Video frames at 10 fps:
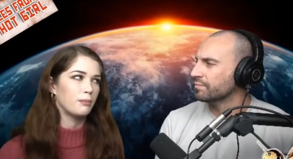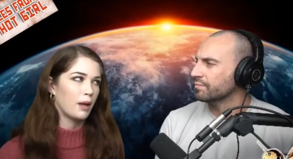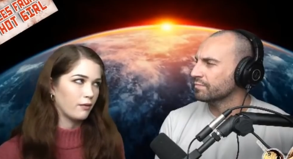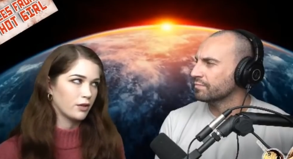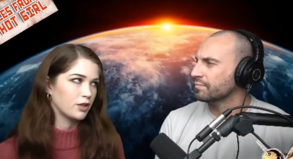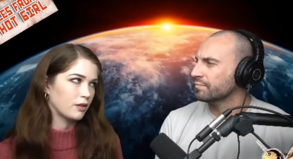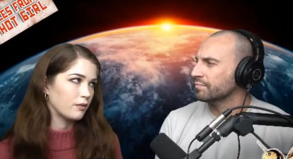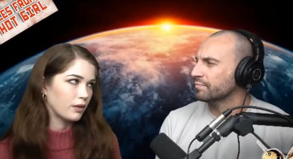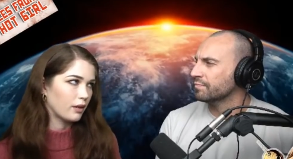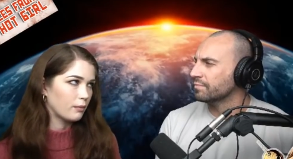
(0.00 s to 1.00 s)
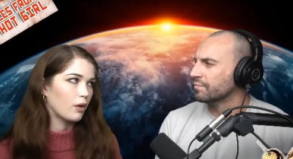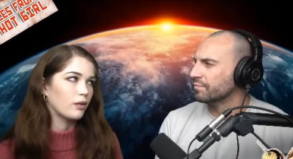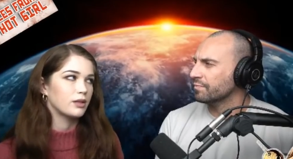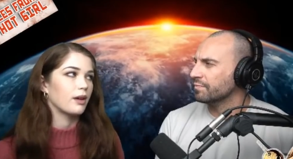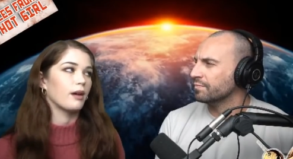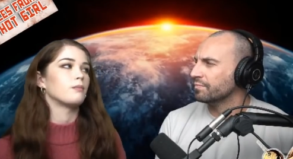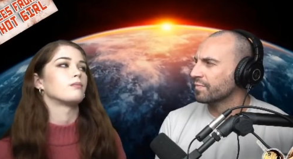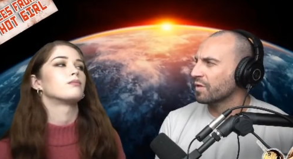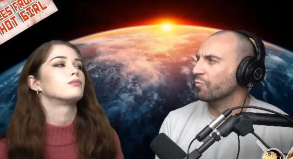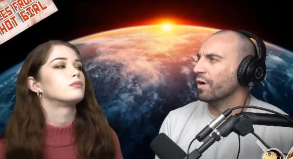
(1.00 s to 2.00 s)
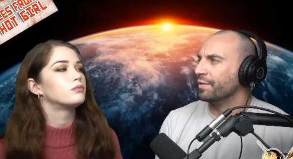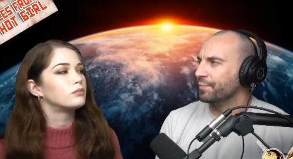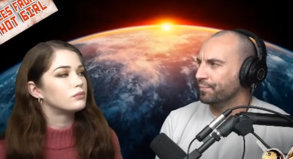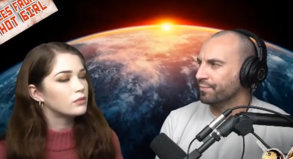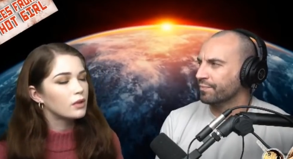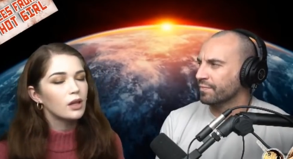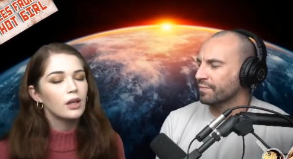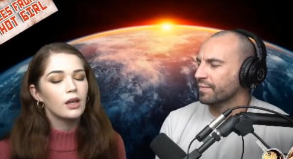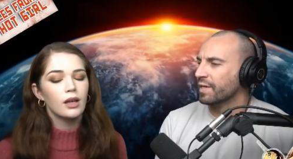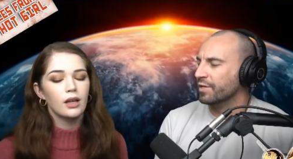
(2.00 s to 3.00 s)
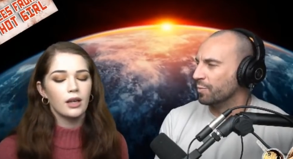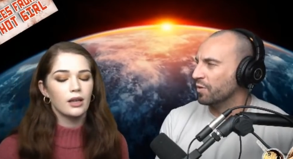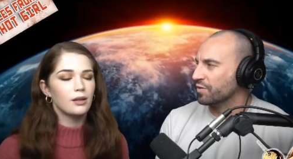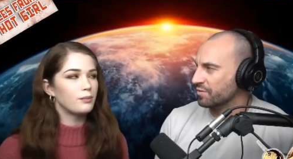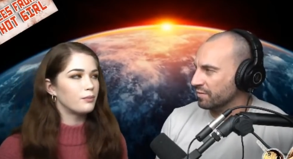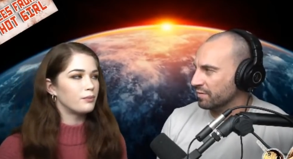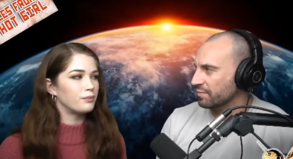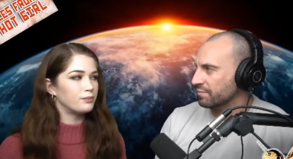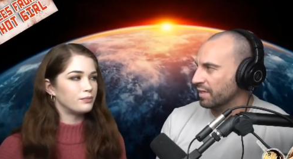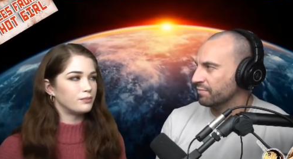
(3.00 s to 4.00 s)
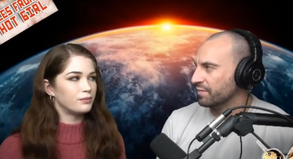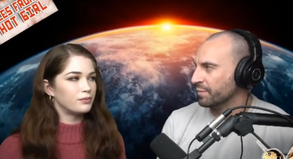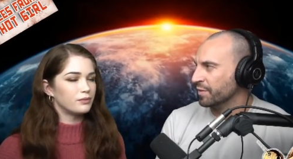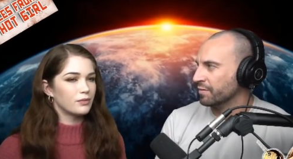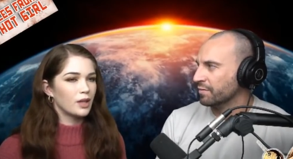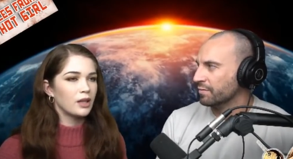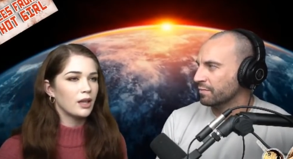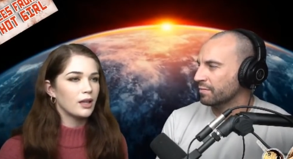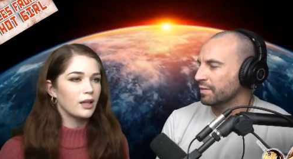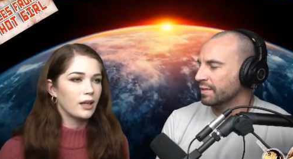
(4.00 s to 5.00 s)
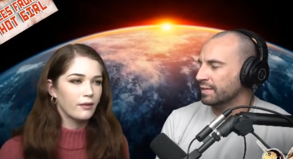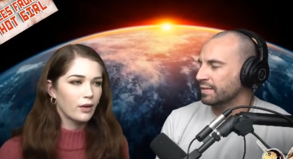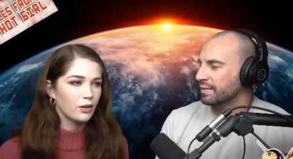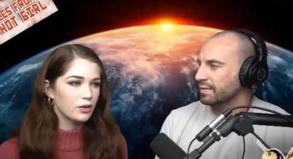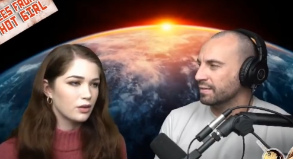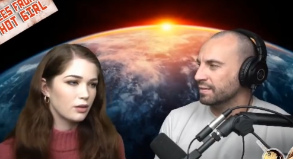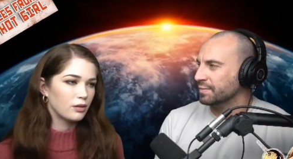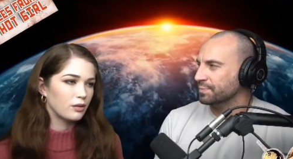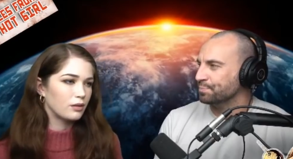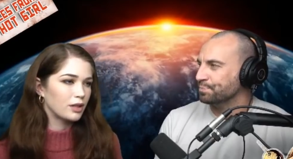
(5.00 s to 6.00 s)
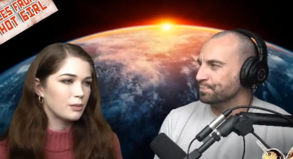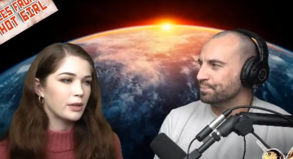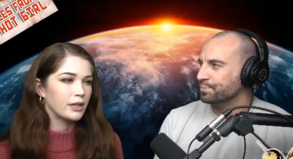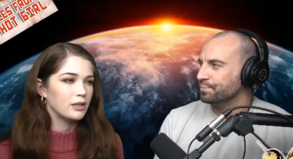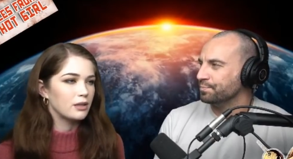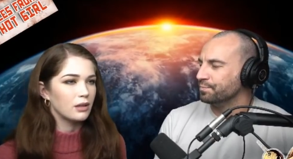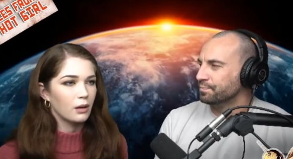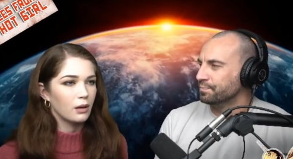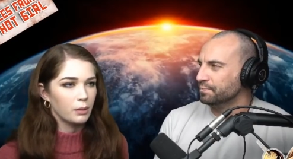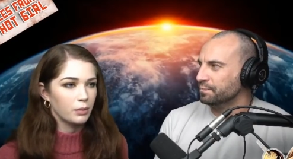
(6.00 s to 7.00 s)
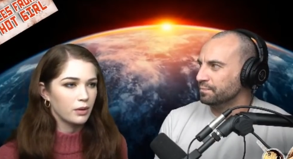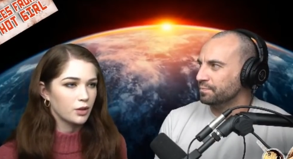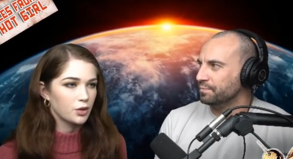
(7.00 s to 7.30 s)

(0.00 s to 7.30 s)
Speaker 1: for shit for them all the time.
Speaker 2: Right. In your personal
Speaker 1: life, you mean? And then like I've also experienced a lot of people that try to